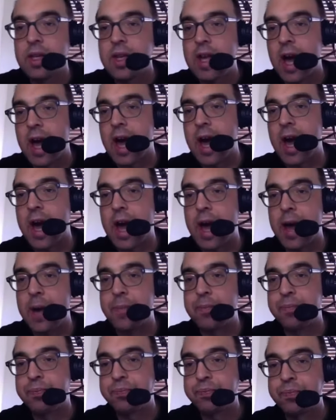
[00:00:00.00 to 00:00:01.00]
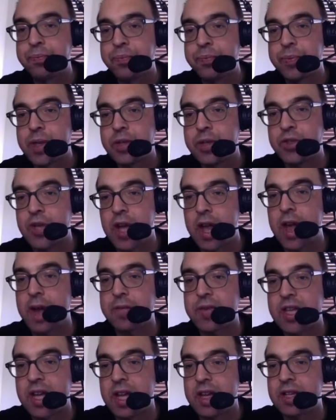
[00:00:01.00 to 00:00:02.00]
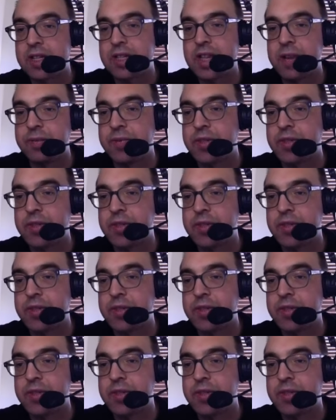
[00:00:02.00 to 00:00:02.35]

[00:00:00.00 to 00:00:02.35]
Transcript: JF says they've